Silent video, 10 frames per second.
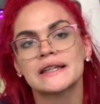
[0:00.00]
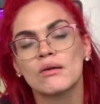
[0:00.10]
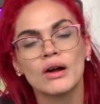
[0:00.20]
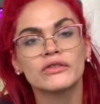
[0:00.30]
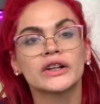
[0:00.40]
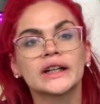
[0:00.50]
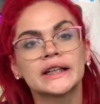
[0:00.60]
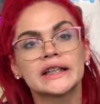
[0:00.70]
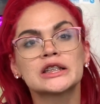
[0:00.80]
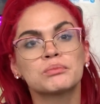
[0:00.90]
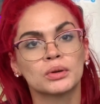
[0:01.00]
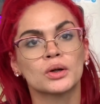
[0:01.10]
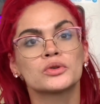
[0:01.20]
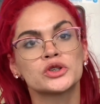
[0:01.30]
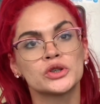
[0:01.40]
However, it is
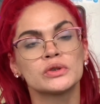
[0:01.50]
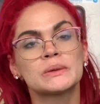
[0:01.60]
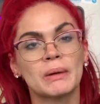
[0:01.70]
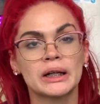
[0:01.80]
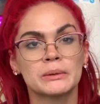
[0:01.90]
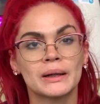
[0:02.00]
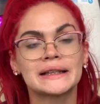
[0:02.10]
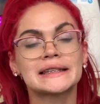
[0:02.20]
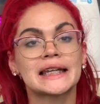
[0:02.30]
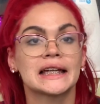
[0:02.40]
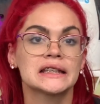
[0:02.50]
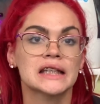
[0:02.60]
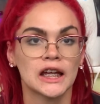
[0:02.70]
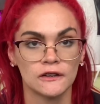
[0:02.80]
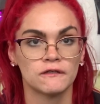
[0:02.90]
prone to spider mites and
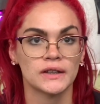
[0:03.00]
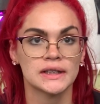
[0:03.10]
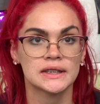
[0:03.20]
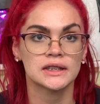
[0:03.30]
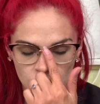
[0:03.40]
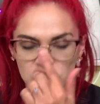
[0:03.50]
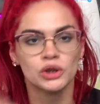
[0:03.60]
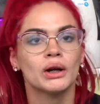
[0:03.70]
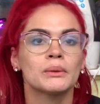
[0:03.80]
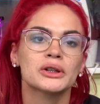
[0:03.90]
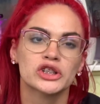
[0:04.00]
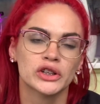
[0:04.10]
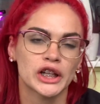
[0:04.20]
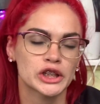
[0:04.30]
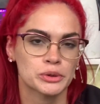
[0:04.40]
aphids. So you want to make sure
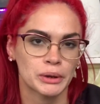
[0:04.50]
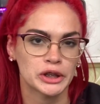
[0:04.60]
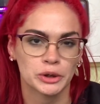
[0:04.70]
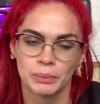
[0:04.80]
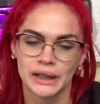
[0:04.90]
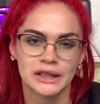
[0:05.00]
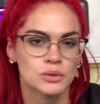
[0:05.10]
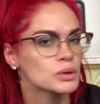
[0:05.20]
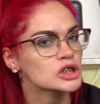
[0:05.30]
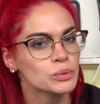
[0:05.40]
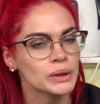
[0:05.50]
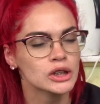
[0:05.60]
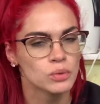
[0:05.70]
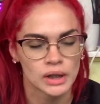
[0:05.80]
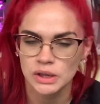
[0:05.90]
that you're spraying your plants once a week,
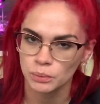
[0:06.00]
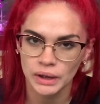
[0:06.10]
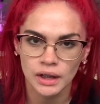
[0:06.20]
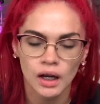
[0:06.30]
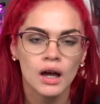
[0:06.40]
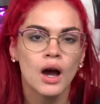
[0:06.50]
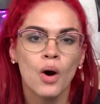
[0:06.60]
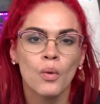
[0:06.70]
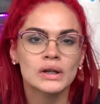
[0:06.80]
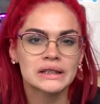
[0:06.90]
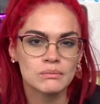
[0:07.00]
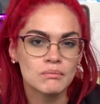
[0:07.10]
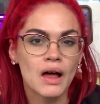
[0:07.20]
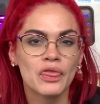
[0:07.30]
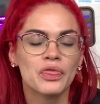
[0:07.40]
twice a week, once a
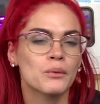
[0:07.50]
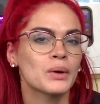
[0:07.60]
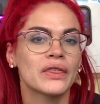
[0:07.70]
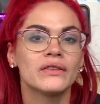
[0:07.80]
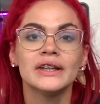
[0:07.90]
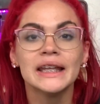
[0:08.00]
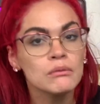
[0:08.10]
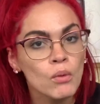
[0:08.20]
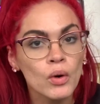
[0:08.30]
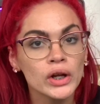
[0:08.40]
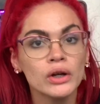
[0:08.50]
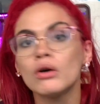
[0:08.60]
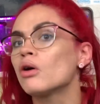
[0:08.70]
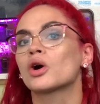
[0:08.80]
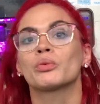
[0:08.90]
month with neem
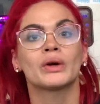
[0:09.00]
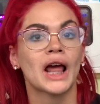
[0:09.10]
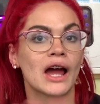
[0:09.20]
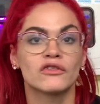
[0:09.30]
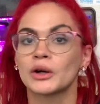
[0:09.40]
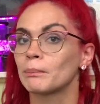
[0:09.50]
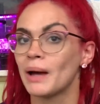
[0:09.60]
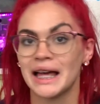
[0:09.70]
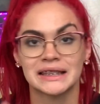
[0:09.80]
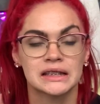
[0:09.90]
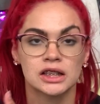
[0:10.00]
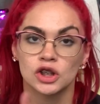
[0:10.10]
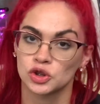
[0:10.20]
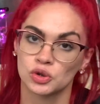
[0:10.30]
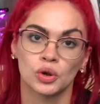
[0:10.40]
oil or whatever pest
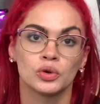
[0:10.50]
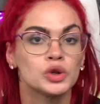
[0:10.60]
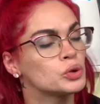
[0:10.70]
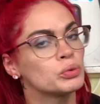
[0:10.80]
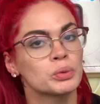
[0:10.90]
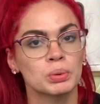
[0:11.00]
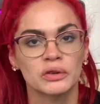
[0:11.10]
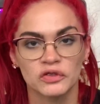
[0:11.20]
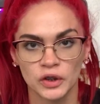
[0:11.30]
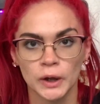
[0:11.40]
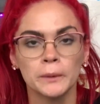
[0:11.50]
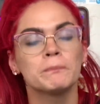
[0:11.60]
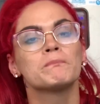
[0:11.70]
control you would prefer.